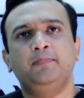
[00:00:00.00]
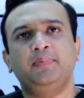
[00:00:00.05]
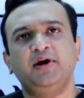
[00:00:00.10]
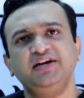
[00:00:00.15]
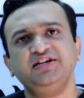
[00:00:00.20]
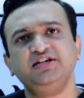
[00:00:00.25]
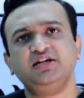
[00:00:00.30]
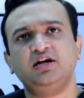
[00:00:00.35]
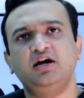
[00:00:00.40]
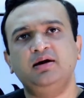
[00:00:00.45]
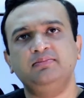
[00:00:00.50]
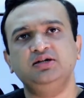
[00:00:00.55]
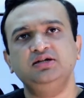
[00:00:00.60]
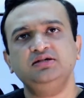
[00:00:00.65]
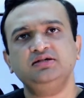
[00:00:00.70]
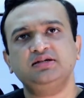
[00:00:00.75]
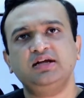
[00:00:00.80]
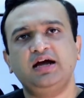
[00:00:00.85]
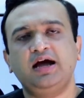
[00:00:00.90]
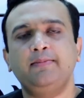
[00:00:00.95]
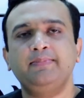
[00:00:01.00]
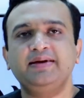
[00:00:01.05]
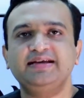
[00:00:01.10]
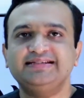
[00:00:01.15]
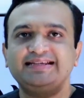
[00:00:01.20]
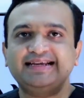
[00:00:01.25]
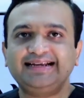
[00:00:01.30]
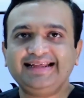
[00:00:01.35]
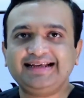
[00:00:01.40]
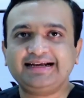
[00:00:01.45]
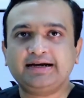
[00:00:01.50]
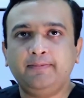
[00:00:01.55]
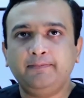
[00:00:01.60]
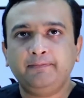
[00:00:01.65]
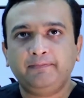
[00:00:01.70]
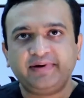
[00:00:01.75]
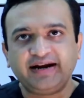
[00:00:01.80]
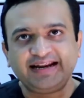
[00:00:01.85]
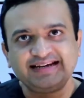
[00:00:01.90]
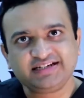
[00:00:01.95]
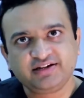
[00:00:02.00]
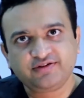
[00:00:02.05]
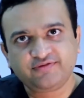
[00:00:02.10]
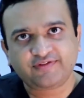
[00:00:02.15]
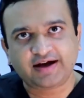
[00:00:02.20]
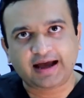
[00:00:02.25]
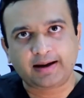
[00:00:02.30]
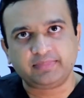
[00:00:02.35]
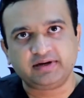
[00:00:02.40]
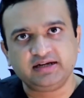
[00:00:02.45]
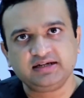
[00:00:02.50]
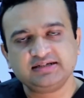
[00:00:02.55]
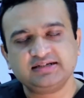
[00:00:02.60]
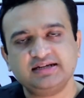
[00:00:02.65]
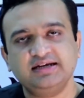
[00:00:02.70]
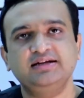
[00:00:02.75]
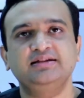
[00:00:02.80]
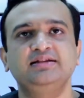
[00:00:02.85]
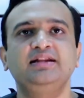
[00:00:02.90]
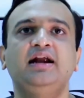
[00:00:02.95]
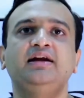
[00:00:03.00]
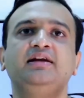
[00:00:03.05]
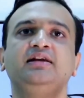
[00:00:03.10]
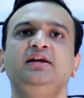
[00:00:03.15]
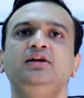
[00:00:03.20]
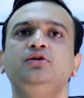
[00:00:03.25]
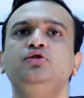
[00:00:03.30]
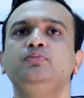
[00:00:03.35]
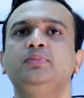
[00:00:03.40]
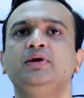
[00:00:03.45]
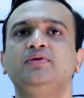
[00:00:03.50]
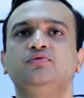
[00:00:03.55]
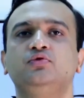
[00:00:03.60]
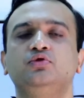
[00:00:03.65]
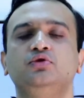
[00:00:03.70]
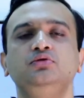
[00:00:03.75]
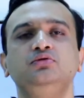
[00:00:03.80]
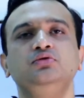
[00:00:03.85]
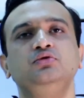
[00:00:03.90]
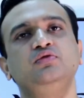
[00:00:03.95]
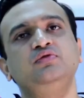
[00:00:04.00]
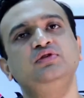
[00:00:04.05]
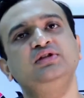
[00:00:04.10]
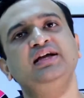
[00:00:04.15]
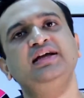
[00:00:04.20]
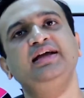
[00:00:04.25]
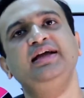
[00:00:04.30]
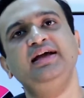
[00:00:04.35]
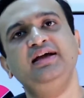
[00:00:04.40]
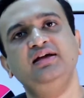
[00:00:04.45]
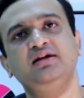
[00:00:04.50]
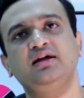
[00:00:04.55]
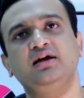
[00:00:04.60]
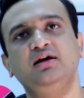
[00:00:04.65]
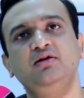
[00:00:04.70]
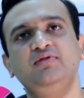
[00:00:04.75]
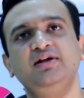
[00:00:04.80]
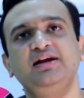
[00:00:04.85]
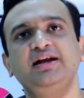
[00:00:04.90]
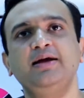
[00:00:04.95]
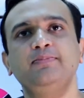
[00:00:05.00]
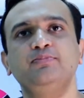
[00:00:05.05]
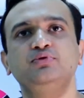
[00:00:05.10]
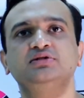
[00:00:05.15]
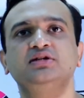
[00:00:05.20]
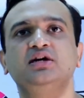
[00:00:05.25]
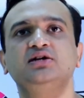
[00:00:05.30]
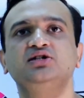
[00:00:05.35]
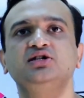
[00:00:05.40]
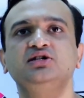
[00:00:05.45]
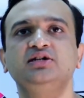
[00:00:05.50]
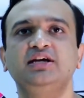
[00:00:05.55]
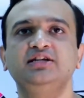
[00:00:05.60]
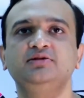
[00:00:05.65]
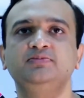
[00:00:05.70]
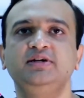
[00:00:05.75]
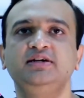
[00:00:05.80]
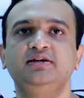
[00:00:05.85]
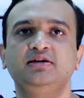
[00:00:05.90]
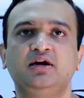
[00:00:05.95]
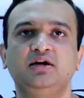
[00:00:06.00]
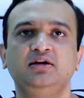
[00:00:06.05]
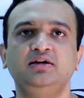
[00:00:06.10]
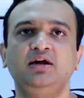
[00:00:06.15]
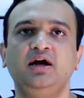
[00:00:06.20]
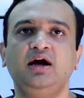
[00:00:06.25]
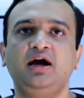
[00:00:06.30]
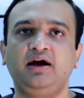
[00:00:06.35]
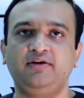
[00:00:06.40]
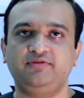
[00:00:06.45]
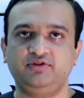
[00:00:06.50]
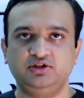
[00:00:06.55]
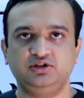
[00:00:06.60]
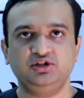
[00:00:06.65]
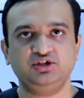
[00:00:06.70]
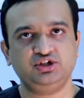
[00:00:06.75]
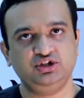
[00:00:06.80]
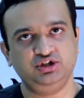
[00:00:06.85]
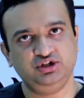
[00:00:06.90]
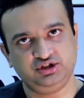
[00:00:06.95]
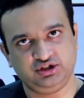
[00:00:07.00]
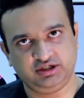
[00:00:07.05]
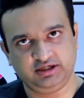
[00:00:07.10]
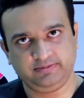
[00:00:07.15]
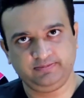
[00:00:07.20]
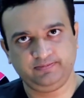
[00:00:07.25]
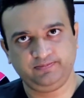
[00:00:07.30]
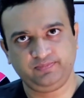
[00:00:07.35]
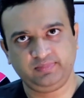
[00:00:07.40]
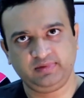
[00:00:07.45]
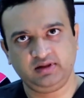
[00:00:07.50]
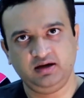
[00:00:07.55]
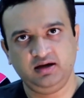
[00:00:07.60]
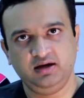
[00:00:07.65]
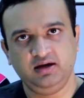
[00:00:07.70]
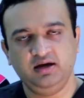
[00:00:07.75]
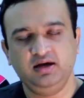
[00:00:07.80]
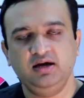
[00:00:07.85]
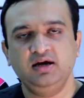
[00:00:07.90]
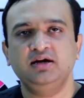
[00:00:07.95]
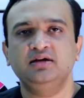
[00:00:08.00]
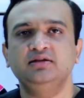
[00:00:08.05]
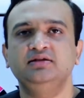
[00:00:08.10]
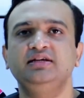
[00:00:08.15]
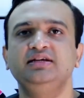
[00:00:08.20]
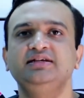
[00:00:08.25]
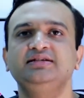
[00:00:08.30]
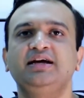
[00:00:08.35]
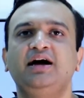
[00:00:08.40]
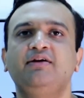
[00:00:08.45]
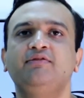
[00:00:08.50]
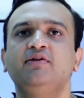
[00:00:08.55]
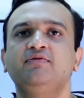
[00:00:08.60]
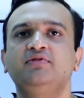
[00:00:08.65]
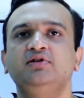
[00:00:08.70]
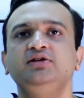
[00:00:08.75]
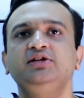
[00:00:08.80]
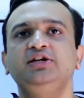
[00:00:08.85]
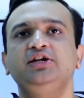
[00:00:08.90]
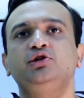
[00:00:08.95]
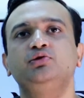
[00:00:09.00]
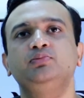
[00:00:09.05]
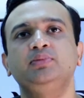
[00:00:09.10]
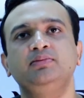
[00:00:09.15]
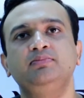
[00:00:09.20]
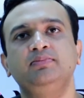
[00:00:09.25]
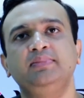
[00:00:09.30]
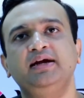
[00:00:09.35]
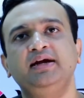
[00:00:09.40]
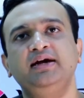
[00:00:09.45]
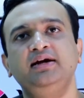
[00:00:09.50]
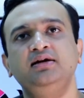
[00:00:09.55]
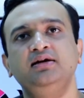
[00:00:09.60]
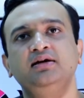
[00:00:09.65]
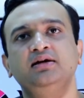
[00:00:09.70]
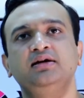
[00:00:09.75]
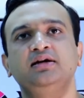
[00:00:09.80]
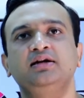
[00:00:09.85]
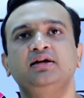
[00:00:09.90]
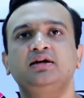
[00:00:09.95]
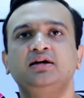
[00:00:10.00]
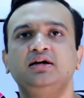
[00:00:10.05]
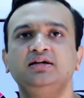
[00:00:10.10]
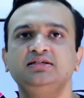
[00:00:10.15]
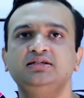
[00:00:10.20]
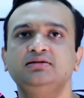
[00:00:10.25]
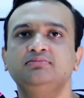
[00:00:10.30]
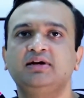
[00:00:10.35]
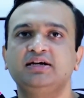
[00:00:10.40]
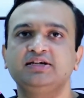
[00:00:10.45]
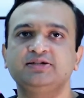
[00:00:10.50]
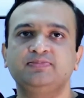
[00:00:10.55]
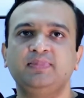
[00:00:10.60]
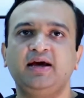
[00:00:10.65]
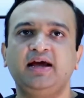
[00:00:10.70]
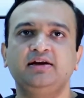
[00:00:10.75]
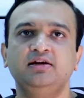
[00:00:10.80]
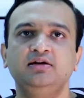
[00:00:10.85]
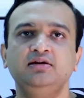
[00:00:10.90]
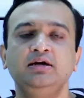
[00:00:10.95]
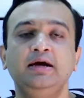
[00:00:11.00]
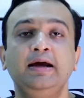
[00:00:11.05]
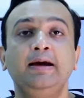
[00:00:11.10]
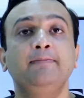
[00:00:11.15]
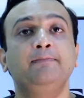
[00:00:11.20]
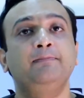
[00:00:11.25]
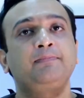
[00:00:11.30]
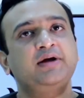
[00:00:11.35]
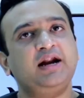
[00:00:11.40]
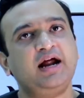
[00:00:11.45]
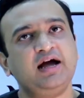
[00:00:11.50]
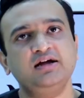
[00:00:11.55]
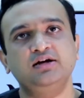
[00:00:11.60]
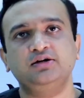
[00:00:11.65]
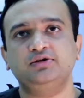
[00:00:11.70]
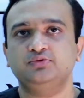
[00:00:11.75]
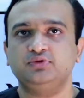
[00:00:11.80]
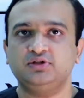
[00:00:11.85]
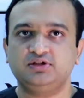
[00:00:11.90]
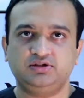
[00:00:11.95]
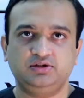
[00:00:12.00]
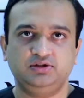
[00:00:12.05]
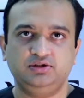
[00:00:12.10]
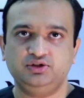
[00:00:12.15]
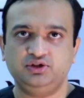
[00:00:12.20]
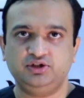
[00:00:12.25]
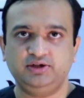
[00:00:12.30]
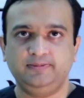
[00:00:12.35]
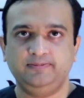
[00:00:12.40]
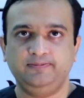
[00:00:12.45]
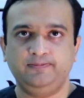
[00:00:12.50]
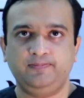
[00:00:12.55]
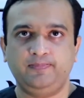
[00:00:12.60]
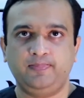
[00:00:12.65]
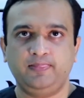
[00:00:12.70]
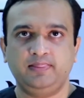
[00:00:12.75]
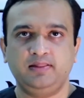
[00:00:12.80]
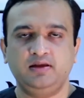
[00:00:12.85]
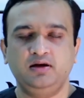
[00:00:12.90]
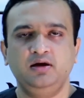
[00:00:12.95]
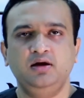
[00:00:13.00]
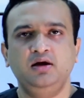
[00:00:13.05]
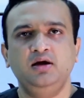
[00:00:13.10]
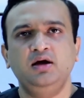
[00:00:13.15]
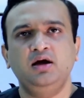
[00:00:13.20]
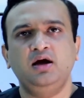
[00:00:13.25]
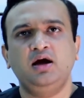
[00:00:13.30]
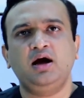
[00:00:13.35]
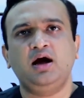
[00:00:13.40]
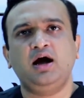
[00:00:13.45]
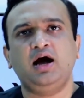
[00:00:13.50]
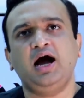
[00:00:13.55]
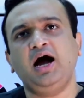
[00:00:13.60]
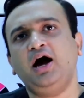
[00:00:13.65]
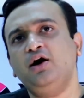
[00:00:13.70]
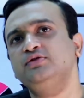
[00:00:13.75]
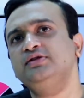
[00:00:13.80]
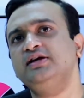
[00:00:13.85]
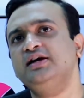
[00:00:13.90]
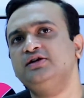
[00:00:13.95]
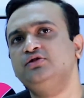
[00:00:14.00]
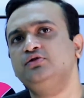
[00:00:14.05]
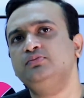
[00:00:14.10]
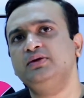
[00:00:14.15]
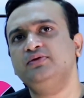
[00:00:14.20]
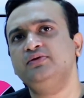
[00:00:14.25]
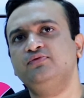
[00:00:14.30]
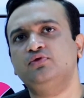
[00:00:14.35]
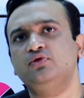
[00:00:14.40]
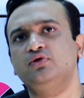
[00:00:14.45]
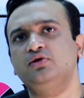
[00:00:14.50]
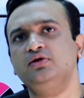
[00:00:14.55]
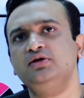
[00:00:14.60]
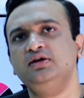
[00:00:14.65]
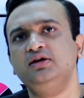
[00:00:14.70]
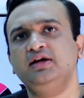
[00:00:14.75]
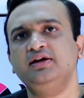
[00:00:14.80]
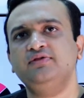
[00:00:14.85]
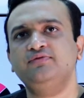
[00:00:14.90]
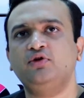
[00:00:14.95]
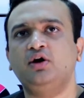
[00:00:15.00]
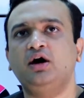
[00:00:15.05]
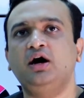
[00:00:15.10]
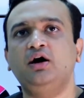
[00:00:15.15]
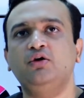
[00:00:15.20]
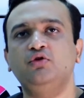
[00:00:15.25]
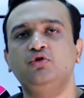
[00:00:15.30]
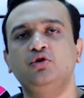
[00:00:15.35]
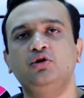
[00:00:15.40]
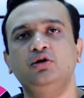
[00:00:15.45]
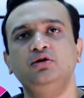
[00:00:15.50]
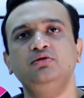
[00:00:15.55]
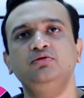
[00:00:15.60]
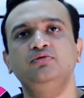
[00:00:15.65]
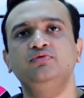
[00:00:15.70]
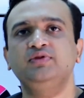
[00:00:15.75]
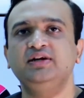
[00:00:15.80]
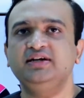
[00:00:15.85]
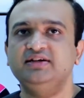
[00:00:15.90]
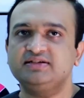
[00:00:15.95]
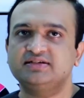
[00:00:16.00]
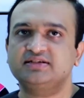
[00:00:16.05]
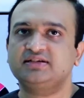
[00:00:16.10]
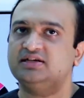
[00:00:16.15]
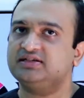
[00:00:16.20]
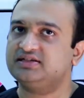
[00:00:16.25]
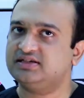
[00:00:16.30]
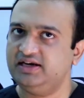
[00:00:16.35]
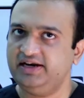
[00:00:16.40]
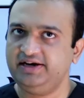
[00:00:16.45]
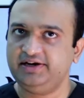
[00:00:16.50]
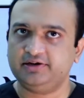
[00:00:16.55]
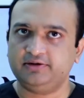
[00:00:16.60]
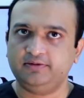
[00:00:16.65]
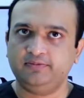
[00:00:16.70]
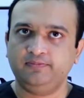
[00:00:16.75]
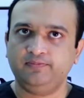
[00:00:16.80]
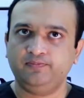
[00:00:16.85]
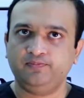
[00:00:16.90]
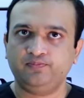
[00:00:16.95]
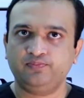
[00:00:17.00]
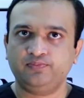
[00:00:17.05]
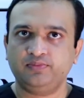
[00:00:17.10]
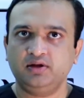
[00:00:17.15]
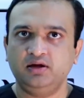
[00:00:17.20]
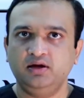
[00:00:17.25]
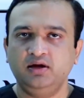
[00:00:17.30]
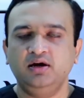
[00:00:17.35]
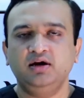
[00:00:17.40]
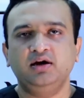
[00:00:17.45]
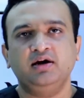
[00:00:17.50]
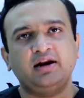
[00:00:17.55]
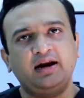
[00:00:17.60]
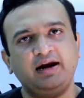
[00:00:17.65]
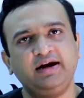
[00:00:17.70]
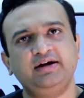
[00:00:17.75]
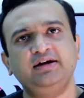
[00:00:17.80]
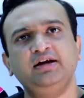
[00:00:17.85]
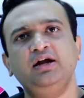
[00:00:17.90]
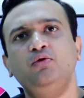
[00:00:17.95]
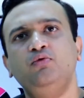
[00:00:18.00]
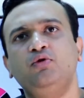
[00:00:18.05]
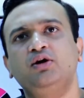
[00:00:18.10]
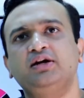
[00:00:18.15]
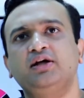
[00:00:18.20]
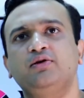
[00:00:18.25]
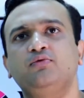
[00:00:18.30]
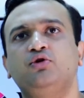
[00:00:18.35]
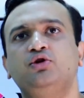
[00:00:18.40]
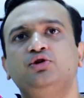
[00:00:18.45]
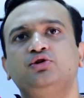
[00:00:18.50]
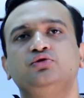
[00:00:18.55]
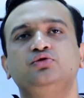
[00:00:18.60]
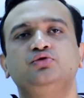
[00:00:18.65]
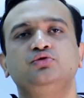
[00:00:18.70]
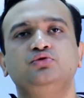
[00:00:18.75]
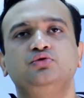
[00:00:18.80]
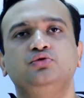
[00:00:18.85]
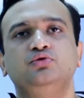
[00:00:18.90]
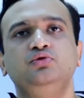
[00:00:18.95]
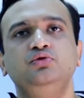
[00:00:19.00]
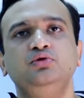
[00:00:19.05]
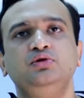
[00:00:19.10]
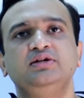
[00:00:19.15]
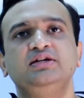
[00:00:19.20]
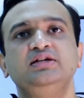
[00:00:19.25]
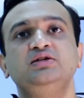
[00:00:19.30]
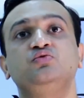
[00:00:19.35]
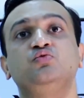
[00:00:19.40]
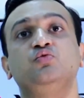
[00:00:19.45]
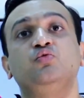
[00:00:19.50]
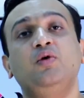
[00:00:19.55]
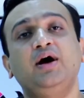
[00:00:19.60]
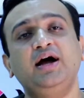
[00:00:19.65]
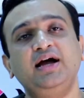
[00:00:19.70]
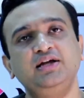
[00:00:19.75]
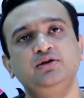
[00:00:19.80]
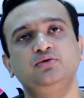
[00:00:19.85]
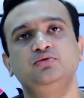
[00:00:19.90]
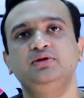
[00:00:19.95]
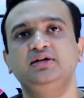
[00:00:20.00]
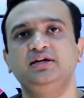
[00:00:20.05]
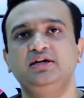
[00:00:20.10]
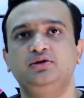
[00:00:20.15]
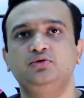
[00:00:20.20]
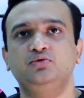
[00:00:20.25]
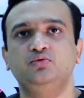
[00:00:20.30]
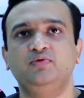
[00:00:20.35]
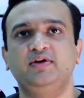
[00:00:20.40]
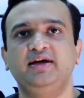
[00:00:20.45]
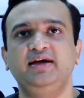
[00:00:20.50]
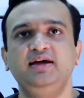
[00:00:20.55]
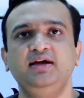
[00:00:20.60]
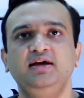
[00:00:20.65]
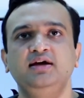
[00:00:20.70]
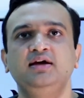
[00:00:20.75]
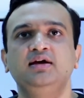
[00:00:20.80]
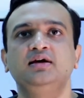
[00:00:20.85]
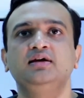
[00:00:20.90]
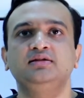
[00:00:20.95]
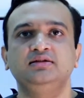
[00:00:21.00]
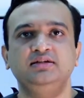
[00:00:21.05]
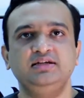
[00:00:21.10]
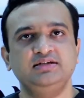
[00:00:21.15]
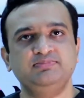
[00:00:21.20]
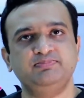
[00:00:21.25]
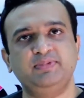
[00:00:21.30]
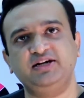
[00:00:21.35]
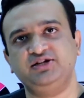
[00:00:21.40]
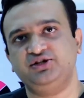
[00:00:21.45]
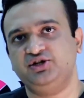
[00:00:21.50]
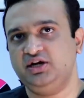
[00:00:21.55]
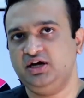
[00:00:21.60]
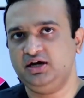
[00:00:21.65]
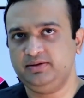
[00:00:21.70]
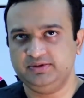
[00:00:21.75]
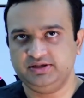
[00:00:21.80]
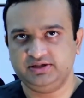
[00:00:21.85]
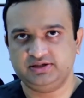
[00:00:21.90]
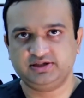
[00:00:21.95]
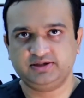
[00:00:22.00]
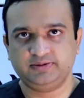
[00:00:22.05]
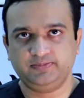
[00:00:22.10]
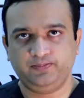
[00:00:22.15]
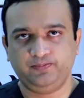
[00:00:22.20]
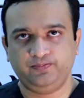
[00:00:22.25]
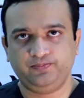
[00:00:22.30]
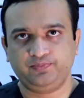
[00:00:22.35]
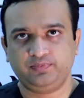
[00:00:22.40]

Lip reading: Pressure garments are basically compression fabrics that need to be worn over the area where liposuction has been done after the surgery. These, however, need to be made in a customized manner prior to the surgery. How they are to worn and for how long, we'll discuss later. Right now, what I want you to know is why you need to wear these pressure garments.